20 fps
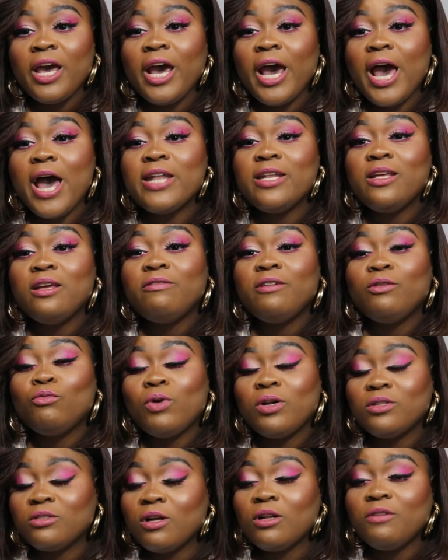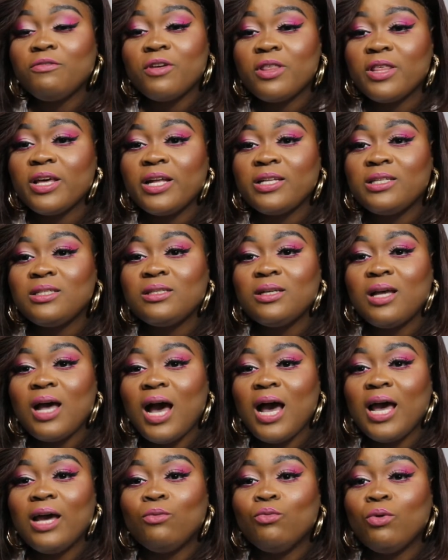And if it was not for that,
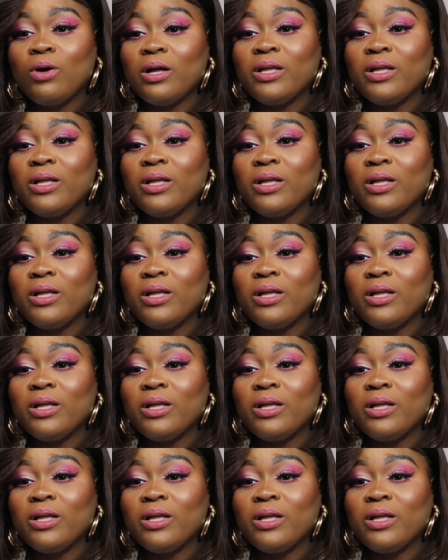I